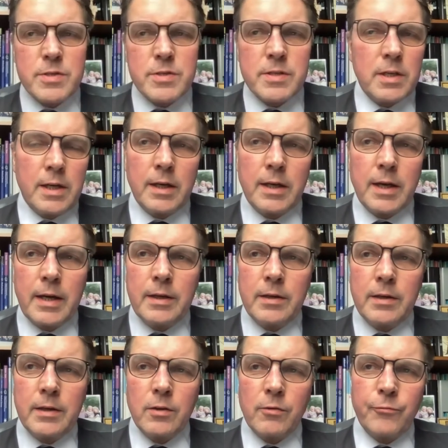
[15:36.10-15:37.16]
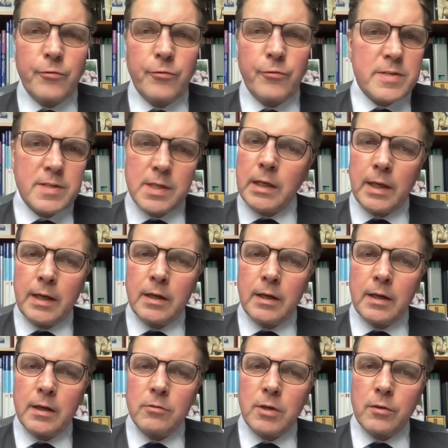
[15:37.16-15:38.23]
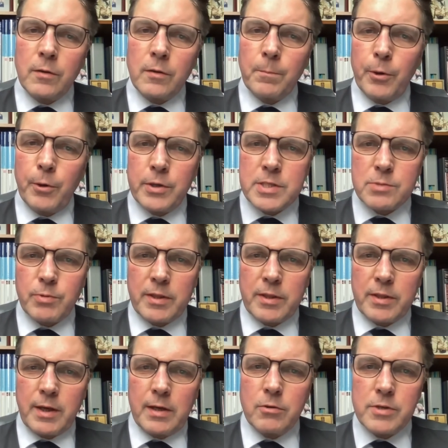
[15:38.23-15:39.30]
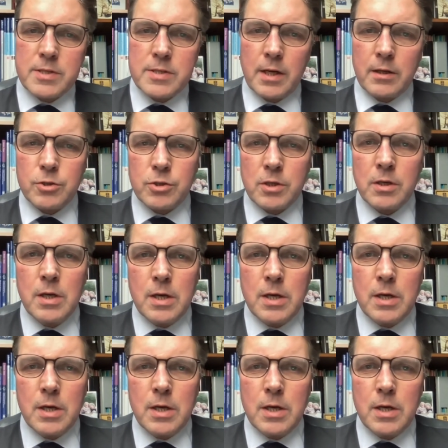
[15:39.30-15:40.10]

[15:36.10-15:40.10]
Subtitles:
seen any kind of seeding along the ports with endoresection?